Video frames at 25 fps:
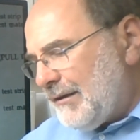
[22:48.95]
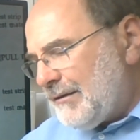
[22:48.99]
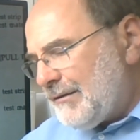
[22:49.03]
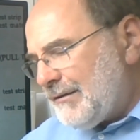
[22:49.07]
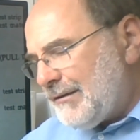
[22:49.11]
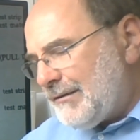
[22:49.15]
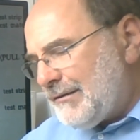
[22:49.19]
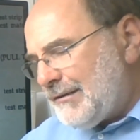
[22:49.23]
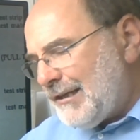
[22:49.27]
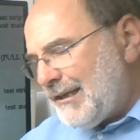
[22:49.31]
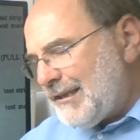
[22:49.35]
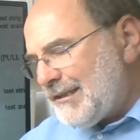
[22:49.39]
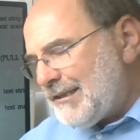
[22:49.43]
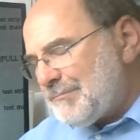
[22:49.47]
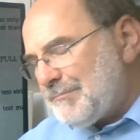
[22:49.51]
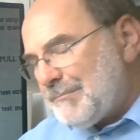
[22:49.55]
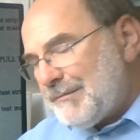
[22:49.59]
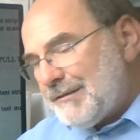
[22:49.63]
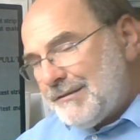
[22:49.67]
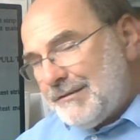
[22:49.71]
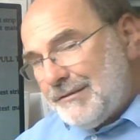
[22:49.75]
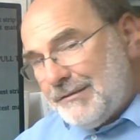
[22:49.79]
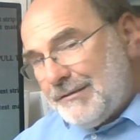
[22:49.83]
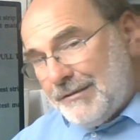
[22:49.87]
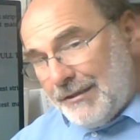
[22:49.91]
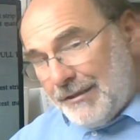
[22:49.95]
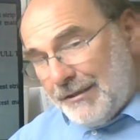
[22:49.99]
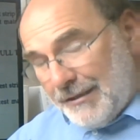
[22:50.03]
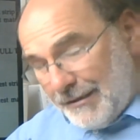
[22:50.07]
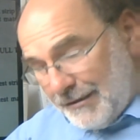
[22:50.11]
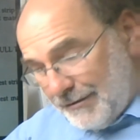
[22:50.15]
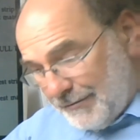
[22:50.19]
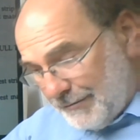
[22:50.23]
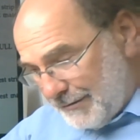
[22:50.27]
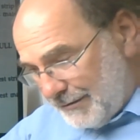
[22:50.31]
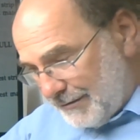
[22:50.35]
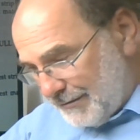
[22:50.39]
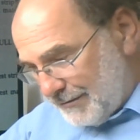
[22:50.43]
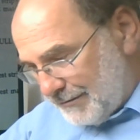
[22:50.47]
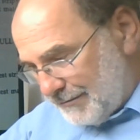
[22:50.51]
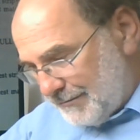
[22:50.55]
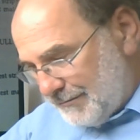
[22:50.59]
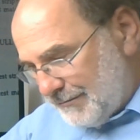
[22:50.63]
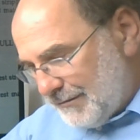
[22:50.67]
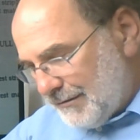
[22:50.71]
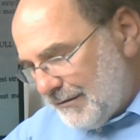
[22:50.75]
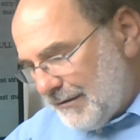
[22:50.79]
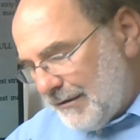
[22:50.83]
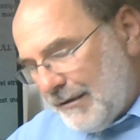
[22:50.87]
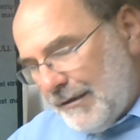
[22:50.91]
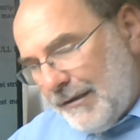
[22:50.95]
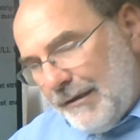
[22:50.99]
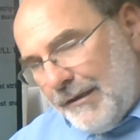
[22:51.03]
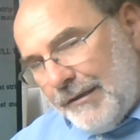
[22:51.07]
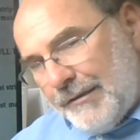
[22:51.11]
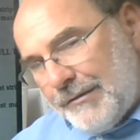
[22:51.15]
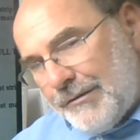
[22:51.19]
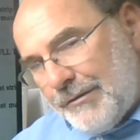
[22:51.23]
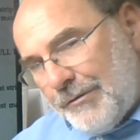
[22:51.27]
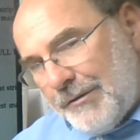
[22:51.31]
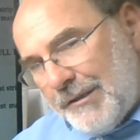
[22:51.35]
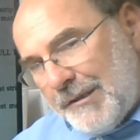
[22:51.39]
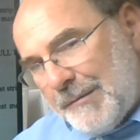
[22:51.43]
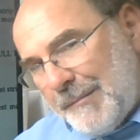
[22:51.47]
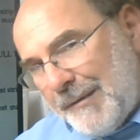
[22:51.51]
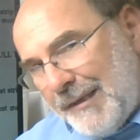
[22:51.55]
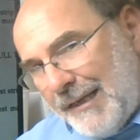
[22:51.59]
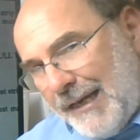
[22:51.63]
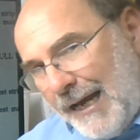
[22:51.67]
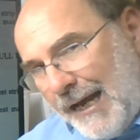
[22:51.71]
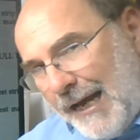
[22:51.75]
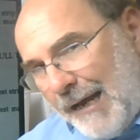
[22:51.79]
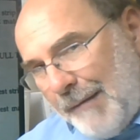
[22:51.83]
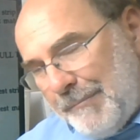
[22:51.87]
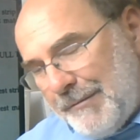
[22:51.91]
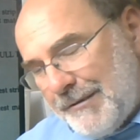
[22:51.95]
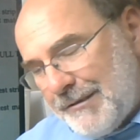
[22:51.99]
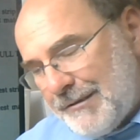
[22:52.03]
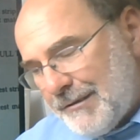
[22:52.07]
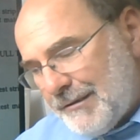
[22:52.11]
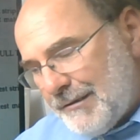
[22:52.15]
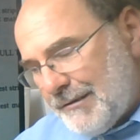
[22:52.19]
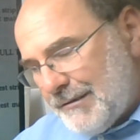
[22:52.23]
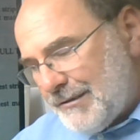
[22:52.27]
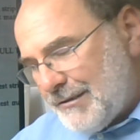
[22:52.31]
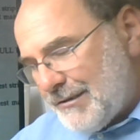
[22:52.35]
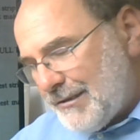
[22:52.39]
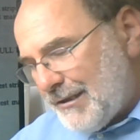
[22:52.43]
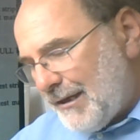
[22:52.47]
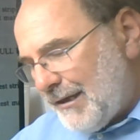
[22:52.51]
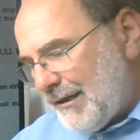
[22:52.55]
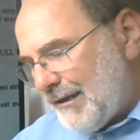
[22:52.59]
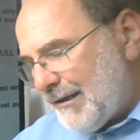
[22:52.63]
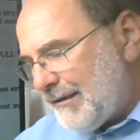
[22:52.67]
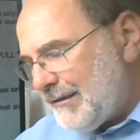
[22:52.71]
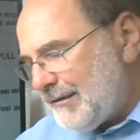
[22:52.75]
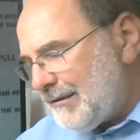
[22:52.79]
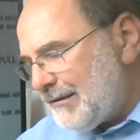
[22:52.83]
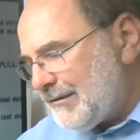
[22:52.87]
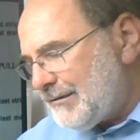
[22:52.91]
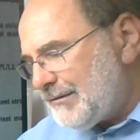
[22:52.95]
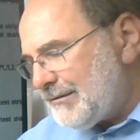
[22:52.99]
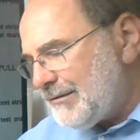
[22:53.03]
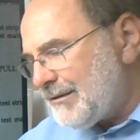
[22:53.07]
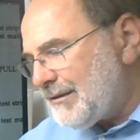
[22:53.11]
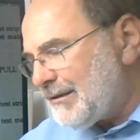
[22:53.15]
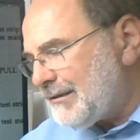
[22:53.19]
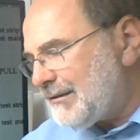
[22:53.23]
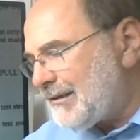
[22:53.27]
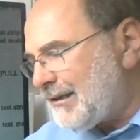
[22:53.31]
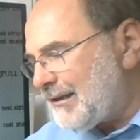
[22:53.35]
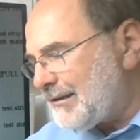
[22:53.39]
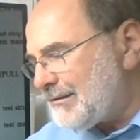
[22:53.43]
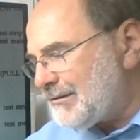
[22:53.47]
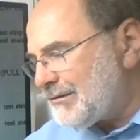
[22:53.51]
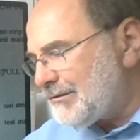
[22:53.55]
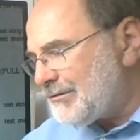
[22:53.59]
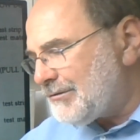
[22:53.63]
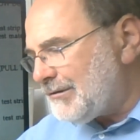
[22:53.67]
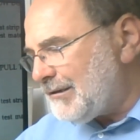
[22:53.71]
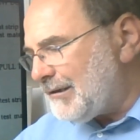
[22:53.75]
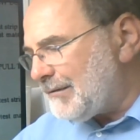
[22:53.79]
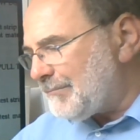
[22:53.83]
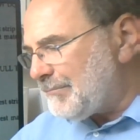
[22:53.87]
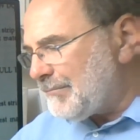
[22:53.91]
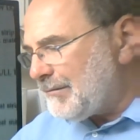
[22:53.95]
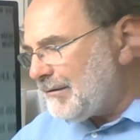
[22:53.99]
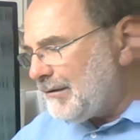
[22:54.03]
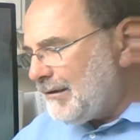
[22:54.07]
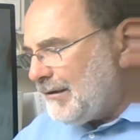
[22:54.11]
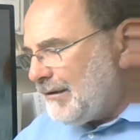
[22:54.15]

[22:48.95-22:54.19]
The test material is going to be opposite in sign to the test strip.